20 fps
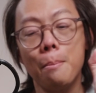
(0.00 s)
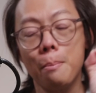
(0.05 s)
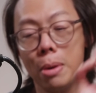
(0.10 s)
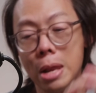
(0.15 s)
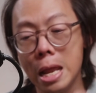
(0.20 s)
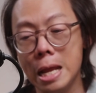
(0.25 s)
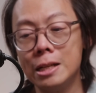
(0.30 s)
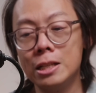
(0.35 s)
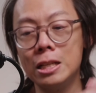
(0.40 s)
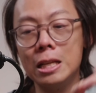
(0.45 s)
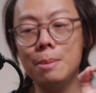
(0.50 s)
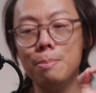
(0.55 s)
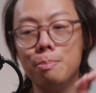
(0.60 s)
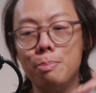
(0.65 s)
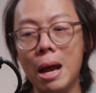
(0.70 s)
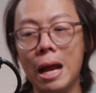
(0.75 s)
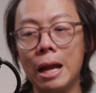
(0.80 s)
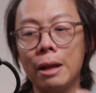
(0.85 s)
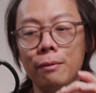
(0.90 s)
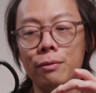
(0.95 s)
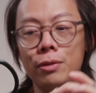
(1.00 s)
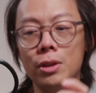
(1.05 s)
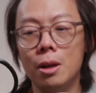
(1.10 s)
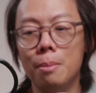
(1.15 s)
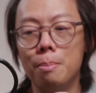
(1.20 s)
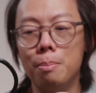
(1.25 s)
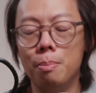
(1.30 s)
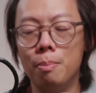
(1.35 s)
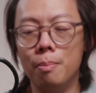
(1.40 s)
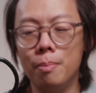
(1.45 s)
Nope, and the
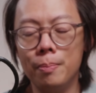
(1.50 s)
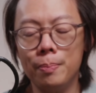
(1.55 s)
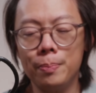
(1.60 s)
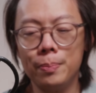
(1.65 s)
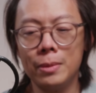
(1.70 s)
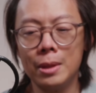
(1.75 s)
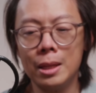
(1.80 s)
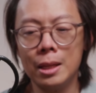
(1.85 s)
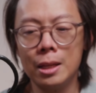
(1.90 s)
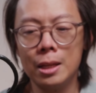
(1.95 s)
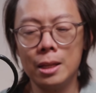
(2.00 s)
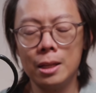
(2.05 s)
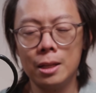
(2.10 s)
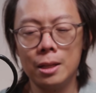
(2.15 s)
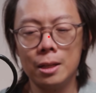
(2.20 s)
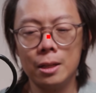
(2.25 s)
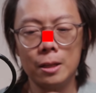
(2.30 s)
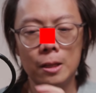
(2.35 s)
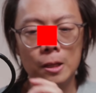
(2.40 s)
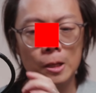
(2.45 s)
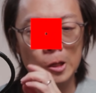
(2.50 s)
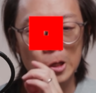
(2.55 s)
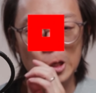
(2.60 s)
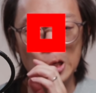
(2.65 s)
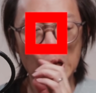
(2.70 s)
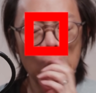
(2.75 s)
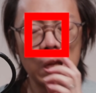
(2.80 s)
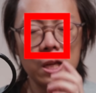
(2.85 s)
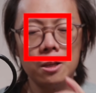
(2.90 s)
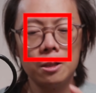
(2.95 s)
focusing dot was right on
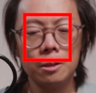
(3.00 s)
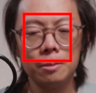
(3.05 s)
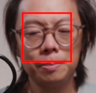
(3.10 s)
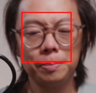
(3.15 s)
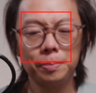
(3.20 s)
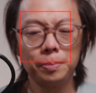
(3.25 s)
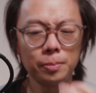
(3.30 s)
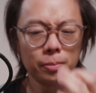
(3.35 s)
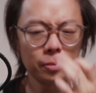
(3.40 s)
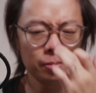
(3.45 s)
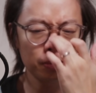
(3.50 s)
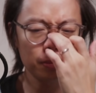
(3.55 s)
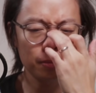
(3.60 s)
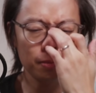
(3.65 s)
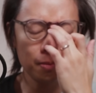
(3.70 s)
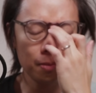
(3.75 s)
my face.